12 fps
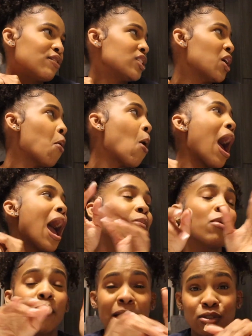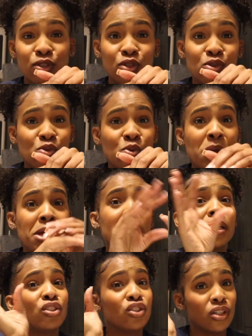So I'm about to
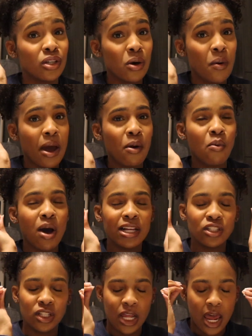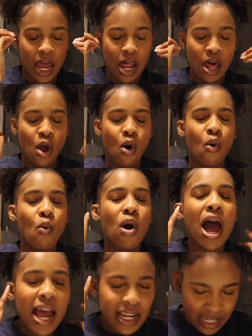chill and watch that,
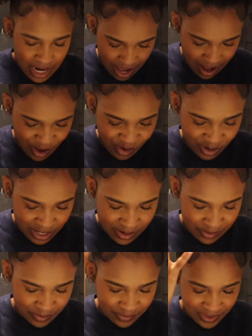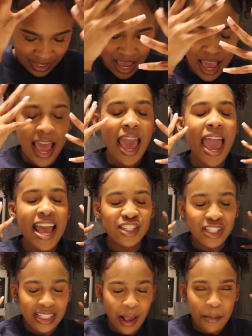wind down, and just